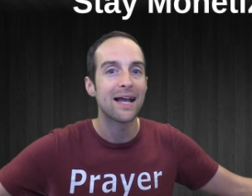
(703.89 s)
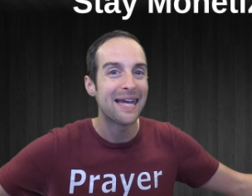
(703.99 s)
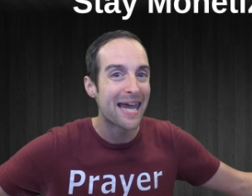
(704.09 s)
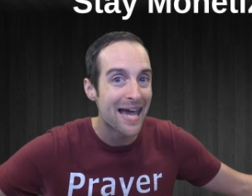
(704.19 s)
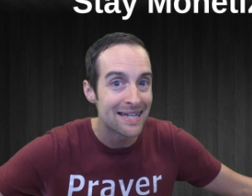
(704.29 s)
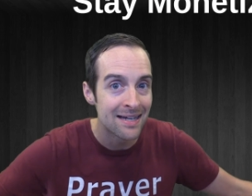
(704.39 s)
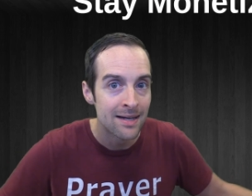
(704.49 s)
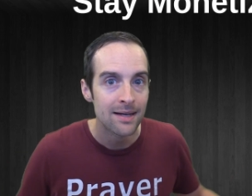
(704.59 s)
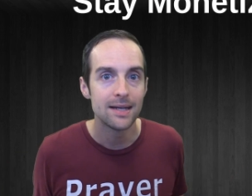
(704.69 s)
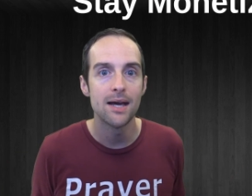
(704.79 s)
can
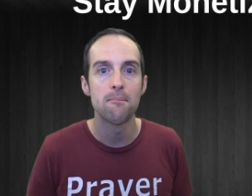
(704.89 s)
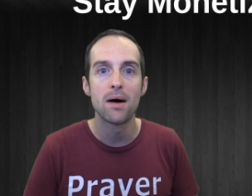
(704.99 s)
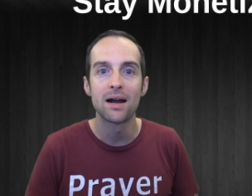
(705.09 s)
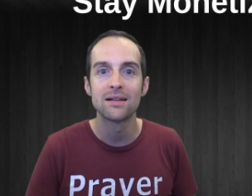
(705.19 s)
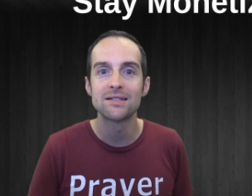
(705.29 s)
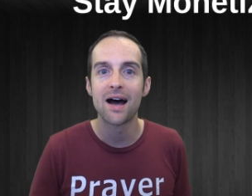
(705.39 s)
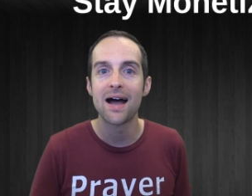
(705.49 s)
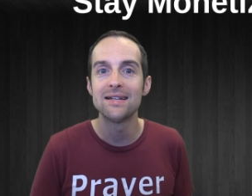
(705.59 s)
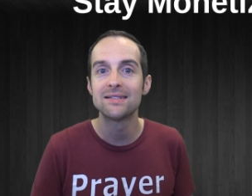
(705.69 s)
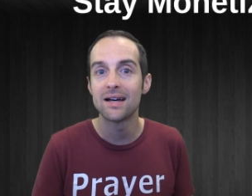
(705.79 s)
get
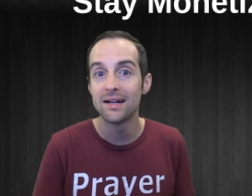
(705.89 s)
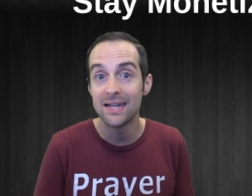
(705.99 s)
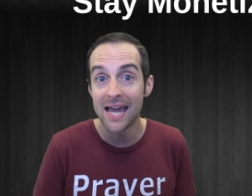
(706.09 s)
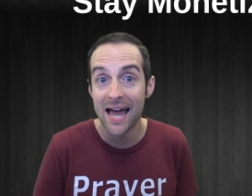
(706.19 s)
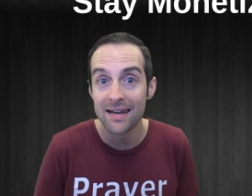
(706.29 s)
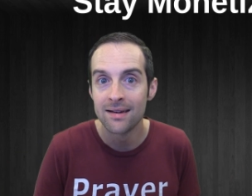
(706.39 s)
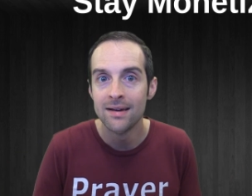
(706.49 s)
monetized again